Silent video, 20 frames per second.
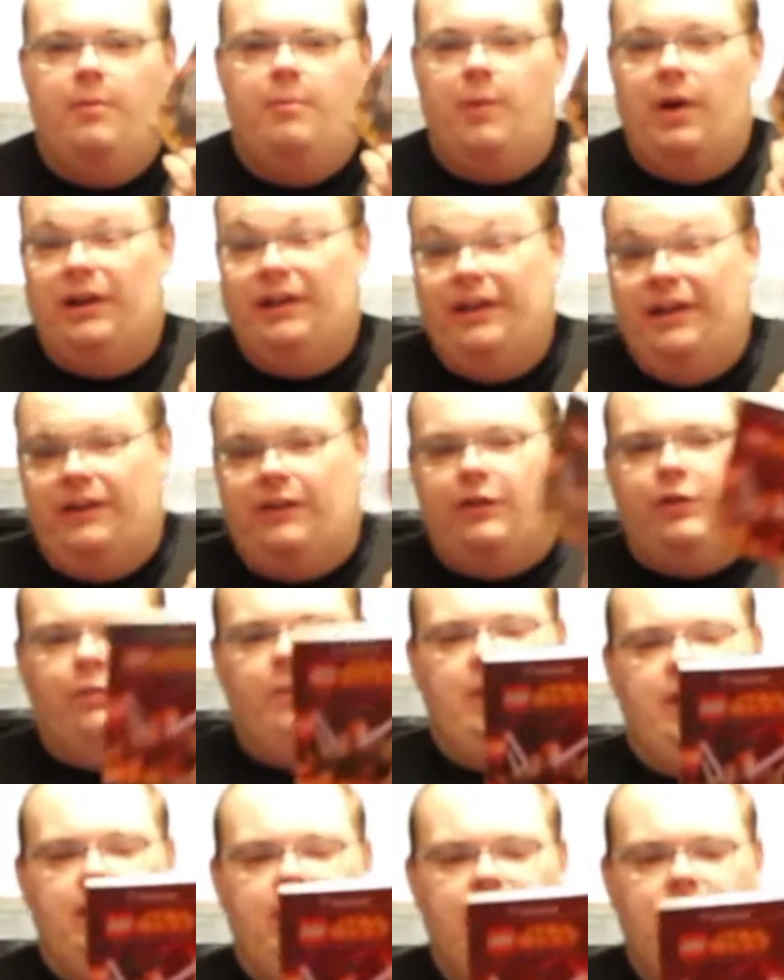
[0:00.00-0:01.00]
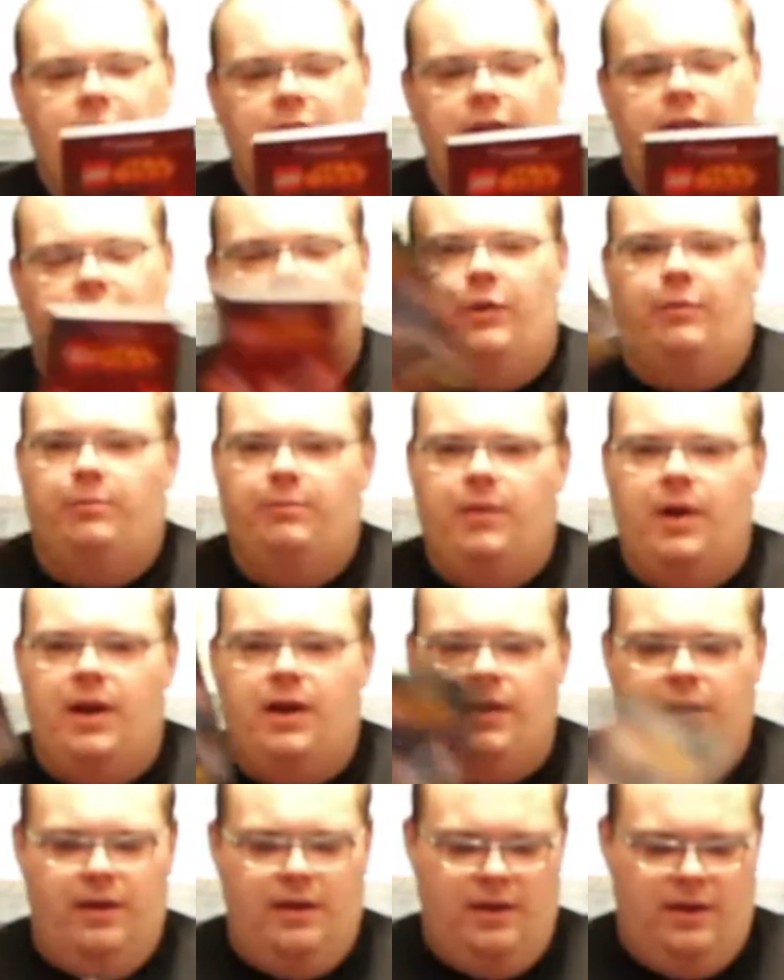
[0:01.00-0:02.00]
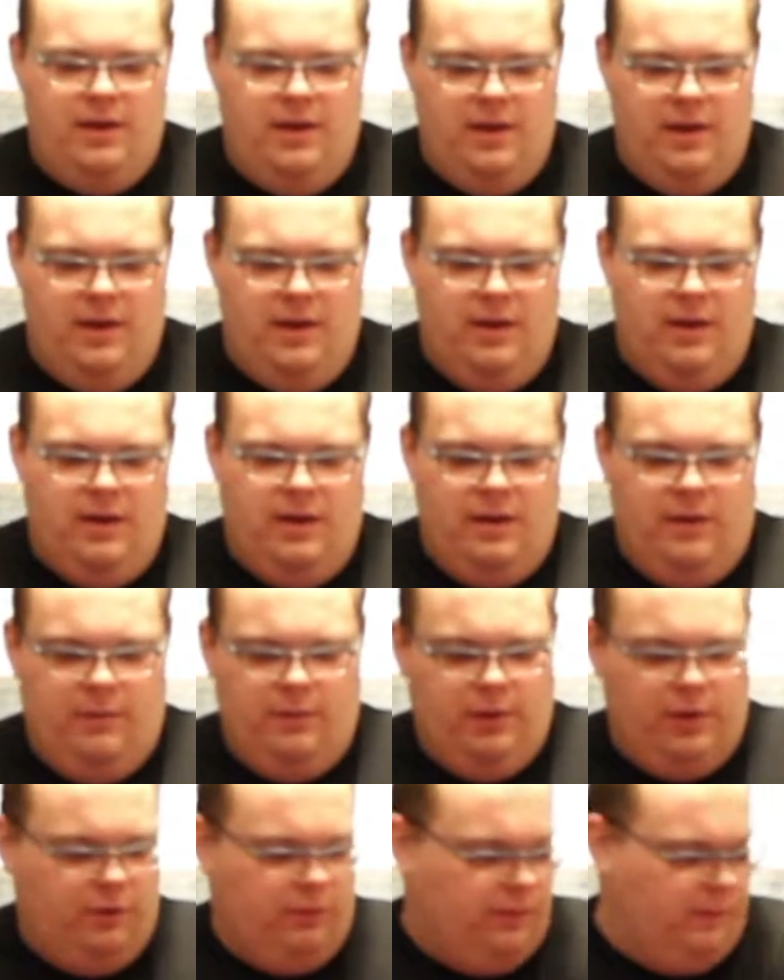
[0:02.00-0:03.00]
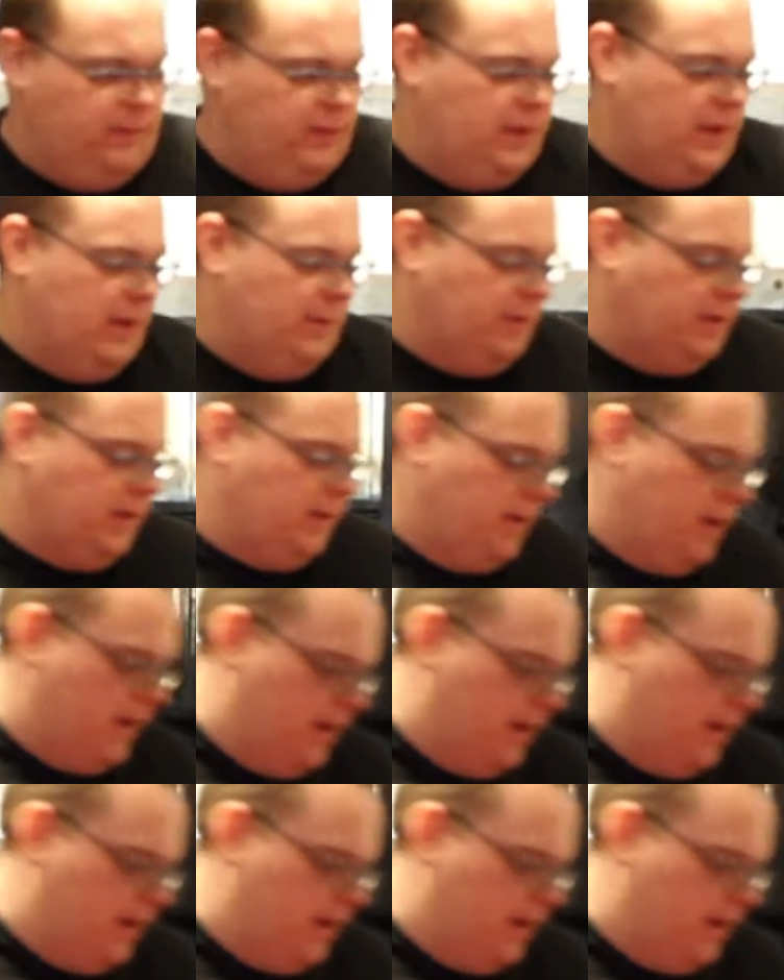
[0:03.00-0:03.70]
At least 3, so I'm going to review that. But